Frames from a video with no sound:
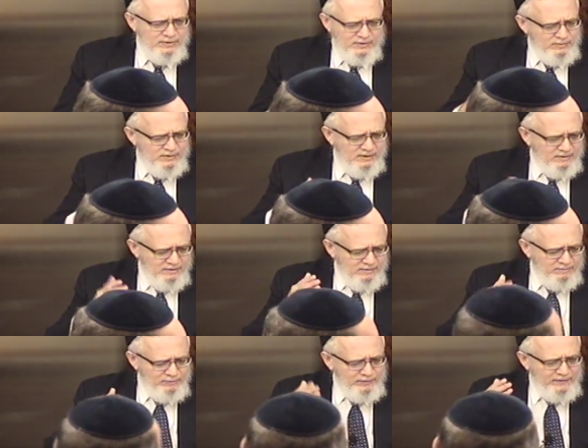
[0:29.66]
who's a
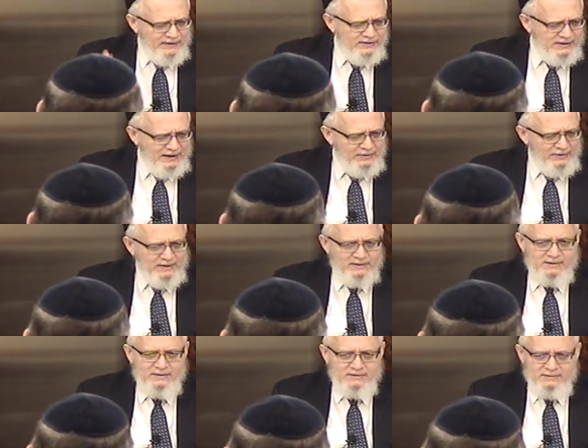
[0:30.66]
uh, professed
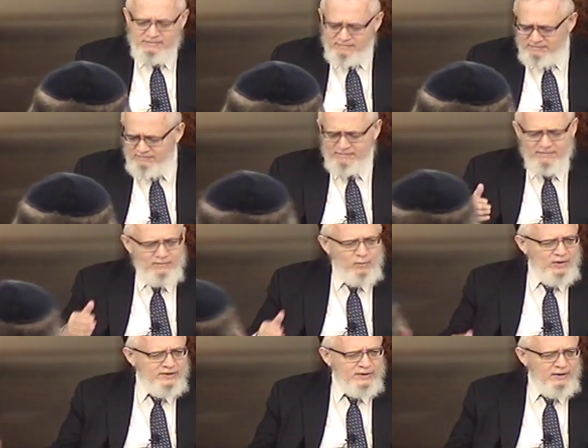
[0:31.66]
atheist.
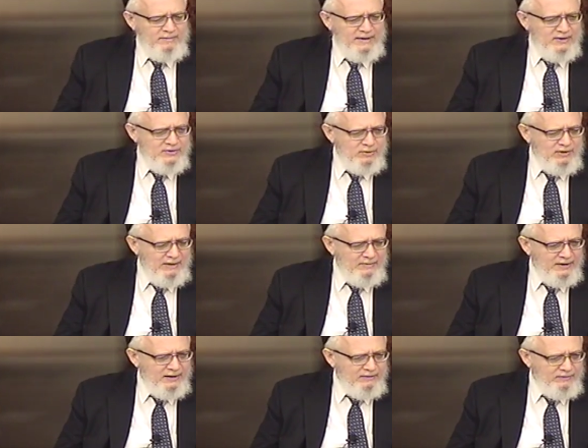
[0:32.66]
What does God make it so
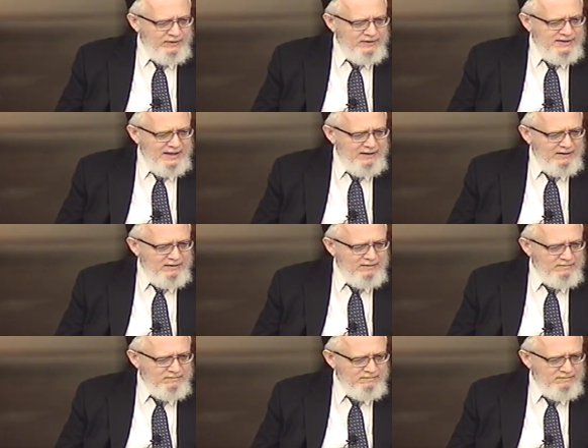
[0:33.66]
complicated for the tzaddik?